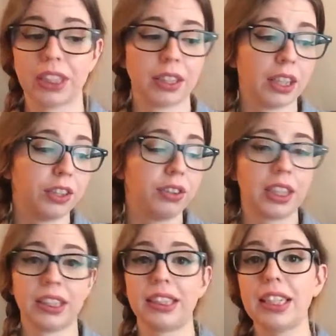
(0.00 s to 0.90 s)
and you
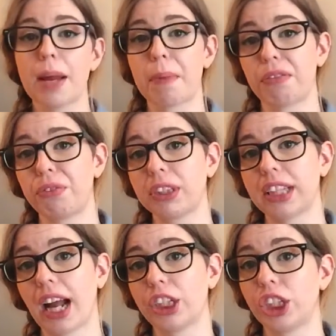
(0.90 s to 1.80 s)
can see that my
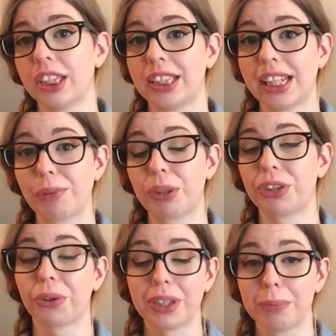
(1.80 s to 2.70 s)
first I actually did it
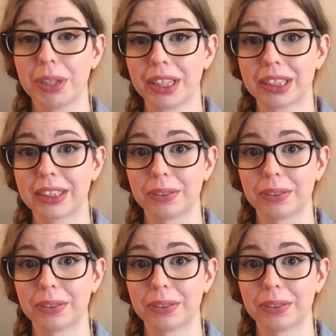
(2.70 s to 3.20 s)
with 30 minutes.